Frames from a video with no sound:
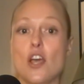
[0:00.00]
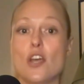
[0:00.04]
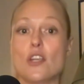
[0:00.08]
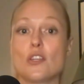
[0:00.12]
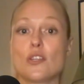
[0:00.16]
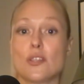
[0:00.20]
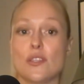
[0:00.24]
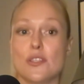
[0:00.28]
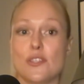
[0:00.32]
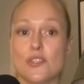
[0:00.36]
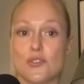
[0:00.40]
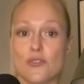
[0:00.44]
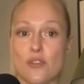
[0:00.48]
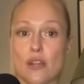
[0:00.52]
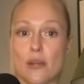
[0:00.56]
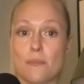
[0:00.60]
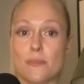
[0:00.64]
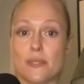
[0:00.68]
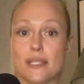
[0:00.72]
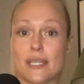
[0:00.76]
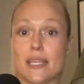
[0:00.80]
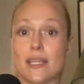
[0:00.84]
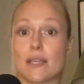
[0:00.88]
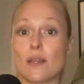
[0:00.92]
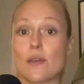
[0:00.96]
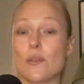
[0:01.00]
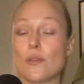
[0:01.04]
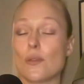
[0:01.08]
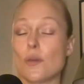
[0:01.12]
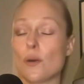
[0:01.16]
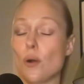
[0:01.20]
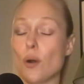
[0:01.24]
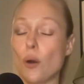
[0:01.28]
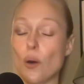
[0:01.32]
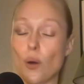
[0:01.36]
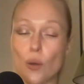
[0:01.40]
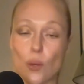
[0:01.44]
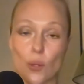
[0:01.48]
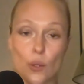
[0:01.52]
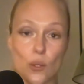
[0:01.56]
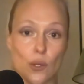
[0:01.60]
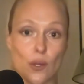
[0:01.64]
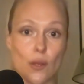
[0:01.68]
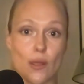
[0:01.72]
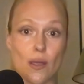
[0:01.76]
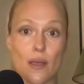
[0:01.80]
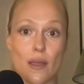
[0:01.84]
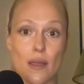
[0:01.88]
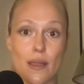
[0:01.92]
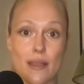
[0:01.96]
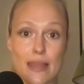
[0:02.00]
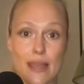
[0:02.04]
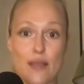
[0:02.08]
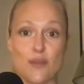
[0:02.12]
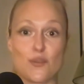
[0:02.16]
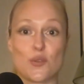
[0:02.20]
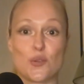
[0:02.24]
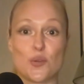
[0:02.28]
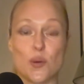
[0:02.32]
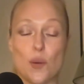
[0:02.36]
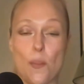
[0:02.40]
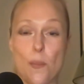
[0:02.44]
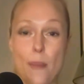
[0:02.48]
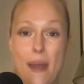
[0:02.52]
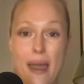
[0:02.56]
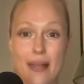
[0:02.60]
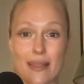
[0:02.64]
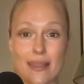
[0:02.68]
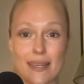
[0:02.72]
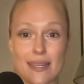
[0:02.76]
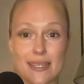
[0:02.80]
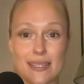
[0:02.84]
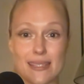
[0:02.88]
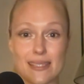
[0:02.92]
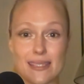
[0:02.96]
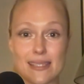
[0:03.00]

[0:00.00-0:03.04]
disrupting the whole natural balance.